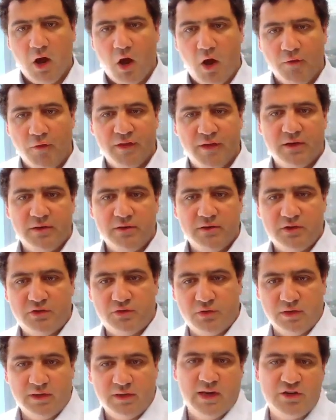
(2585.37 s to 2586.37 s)
On the
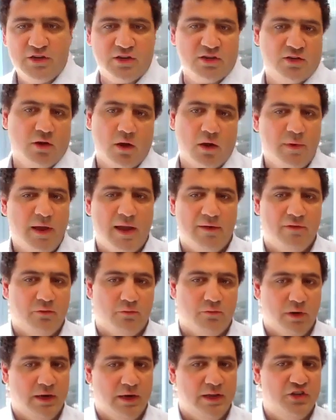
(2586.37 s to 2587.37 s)
strategic side, we
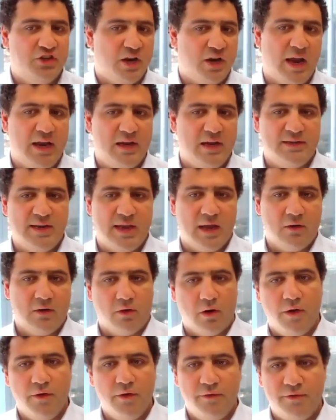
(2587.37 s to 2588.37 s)
haven't really changed our
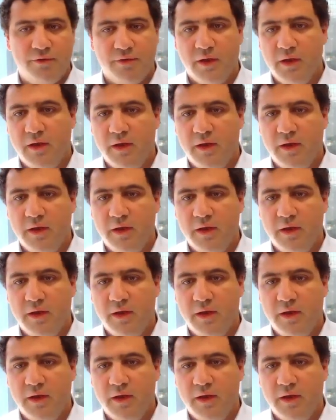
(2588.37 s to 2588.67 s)
growth